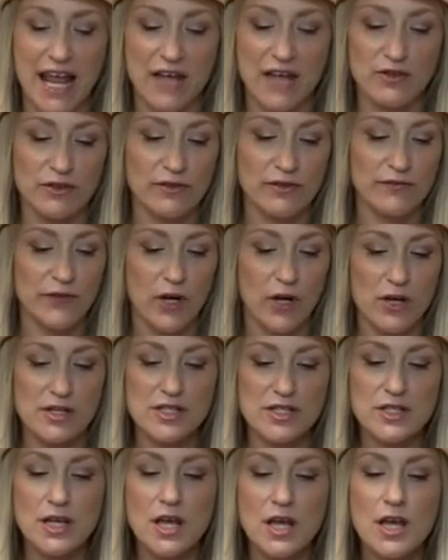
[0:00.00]
handled
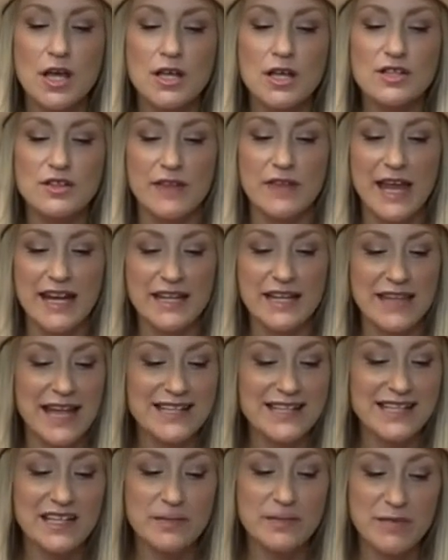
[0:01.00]
first. So
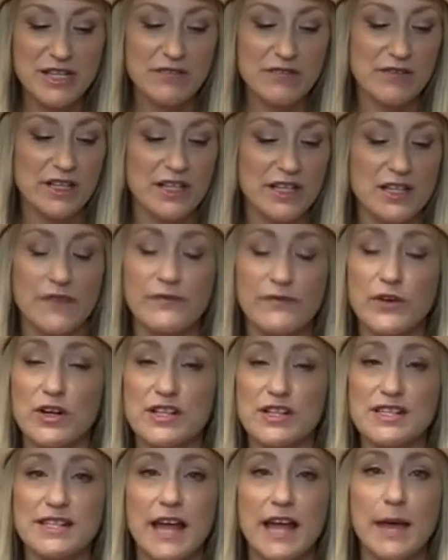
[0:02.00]
that's going to be really the
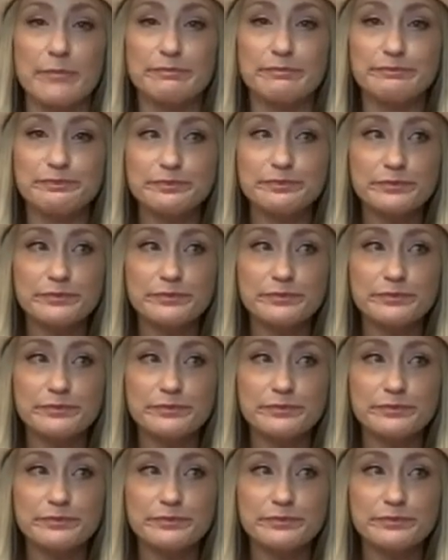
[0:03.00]
first step.